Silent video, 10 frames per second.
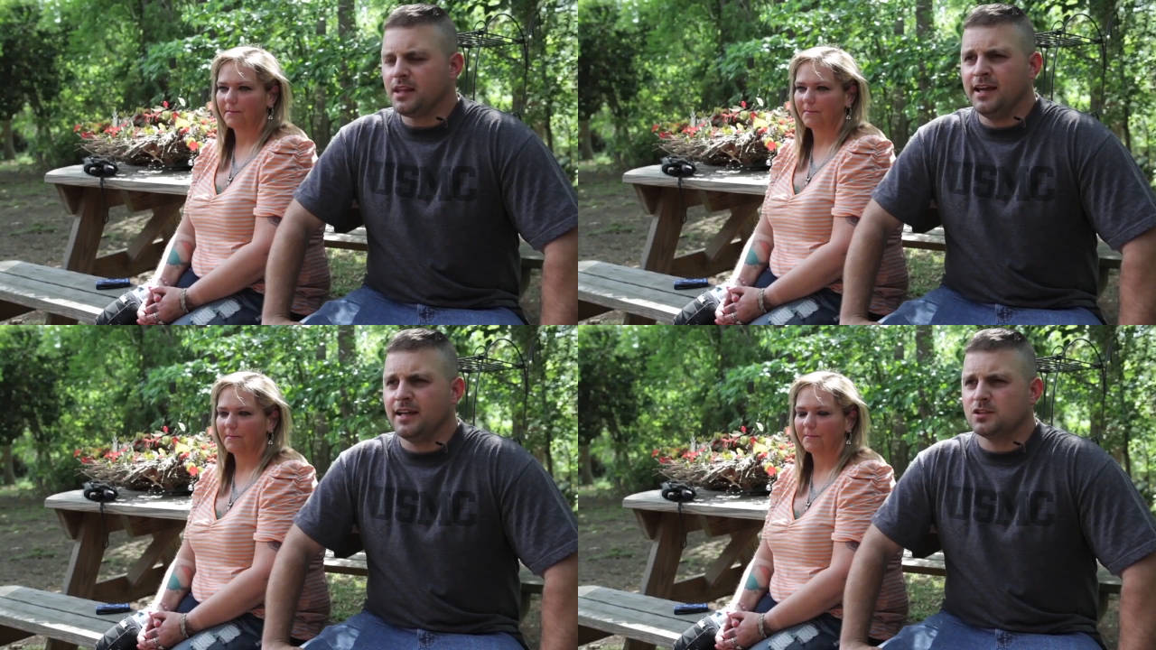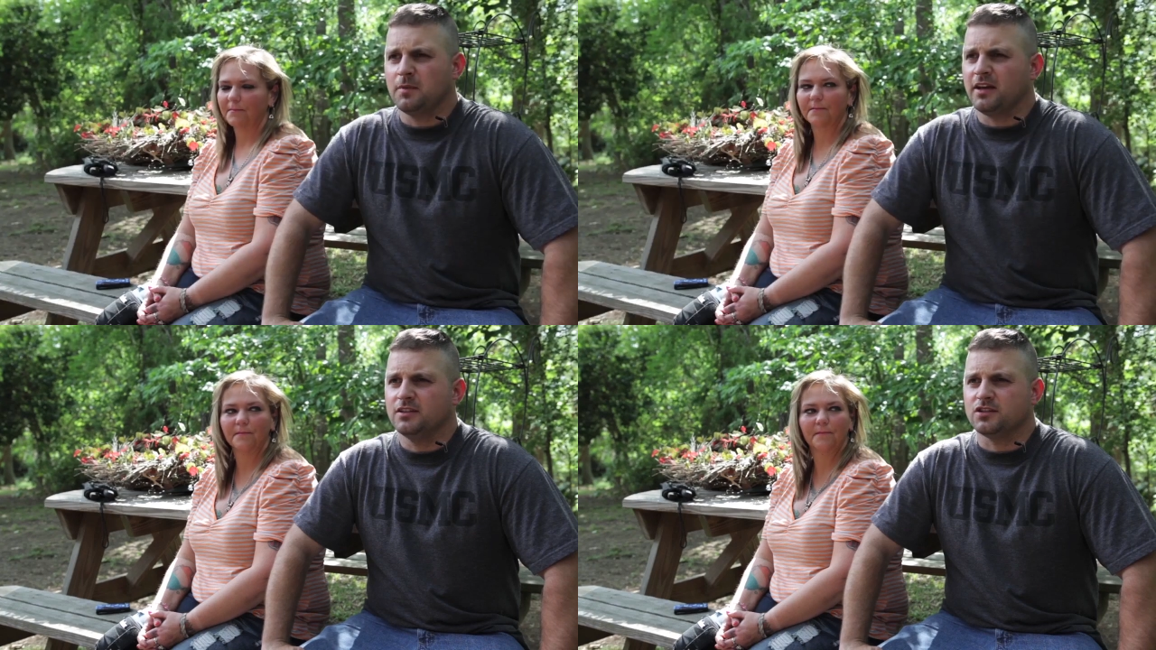Speaker 1: It hasn't
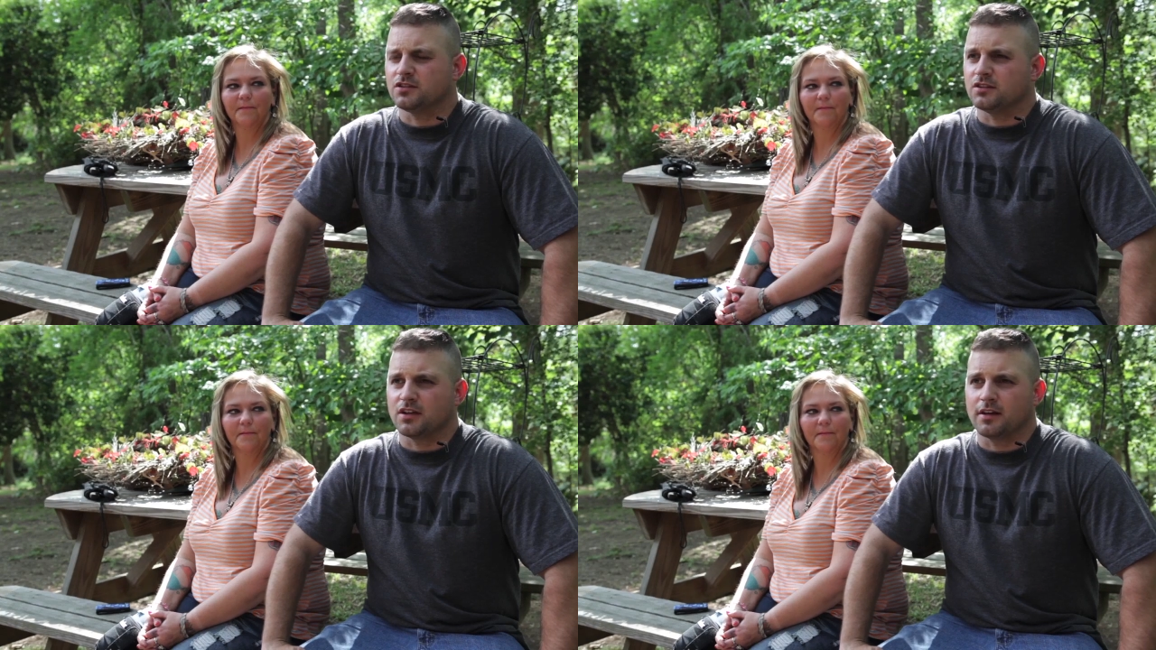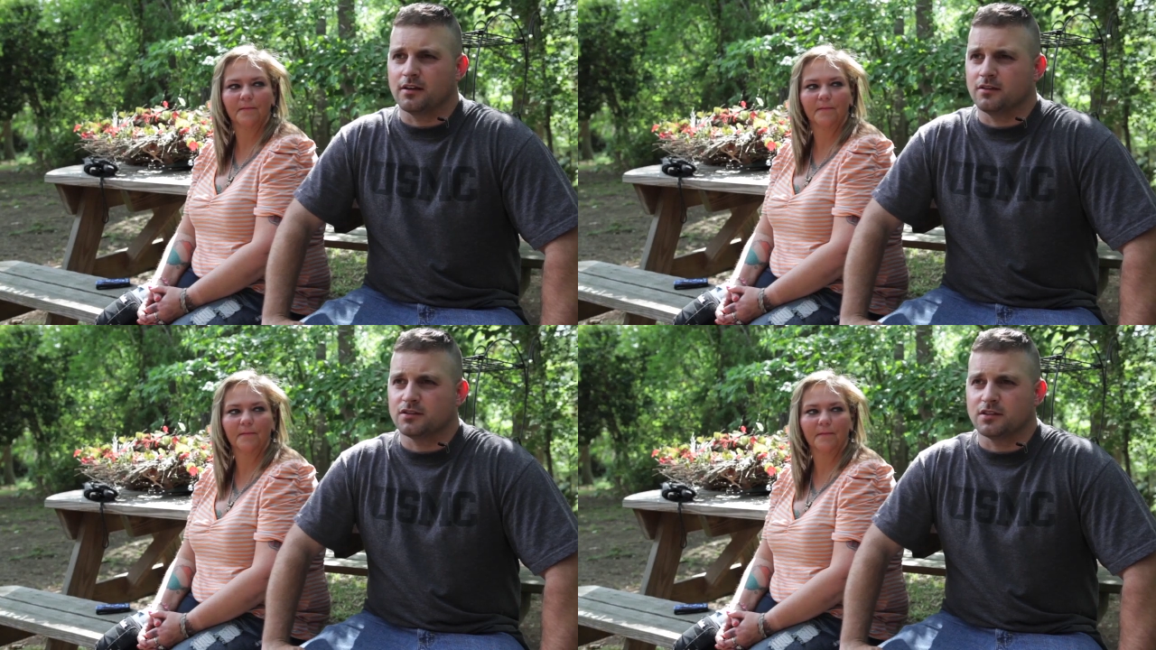been easy since I
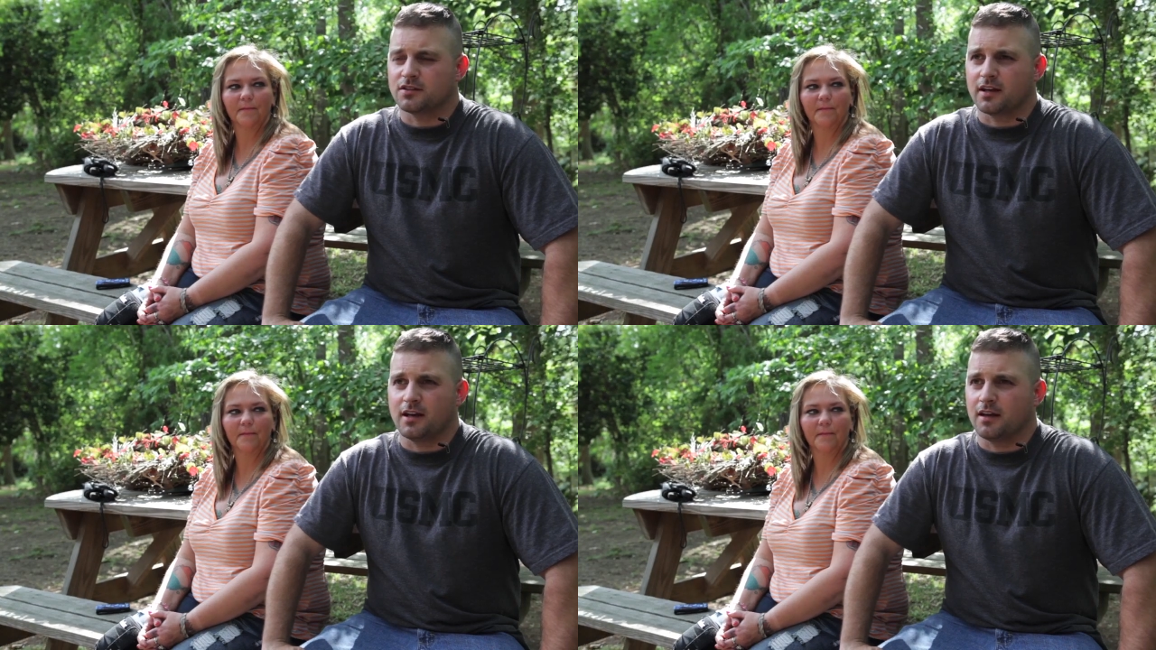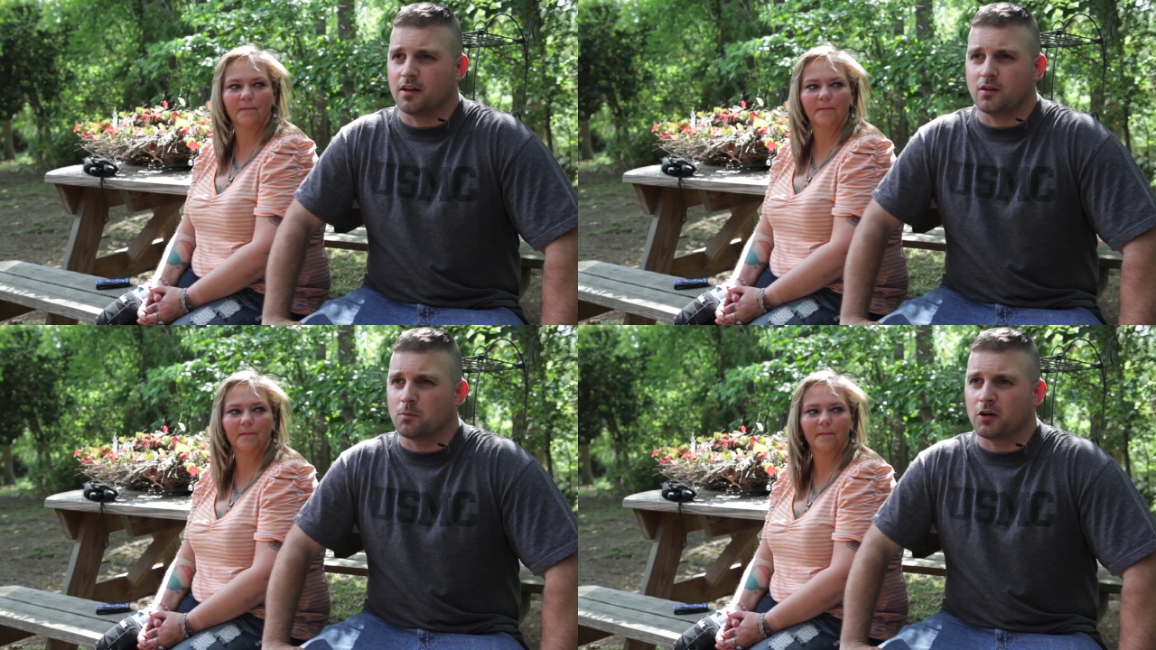since I got out
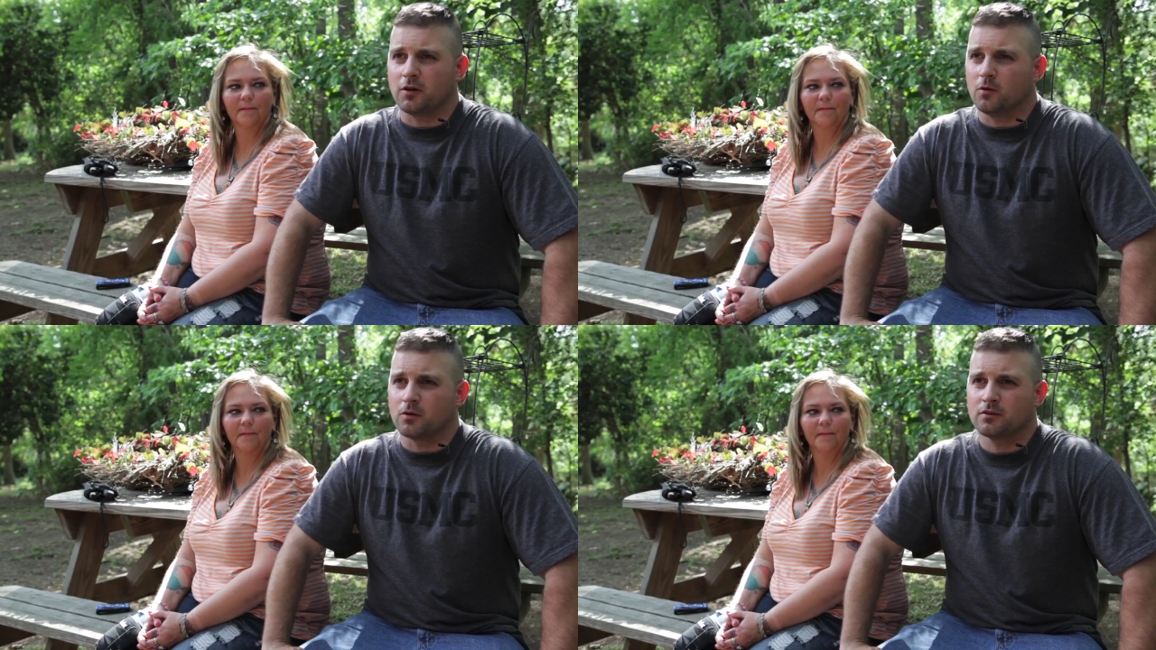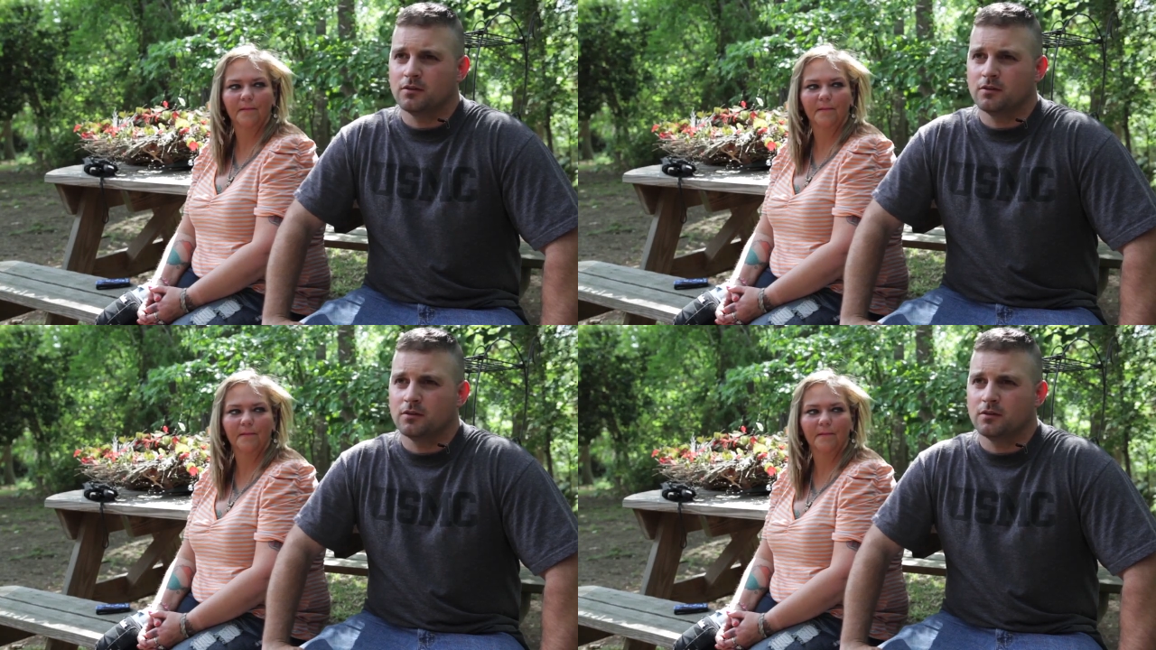of the Marine Corps.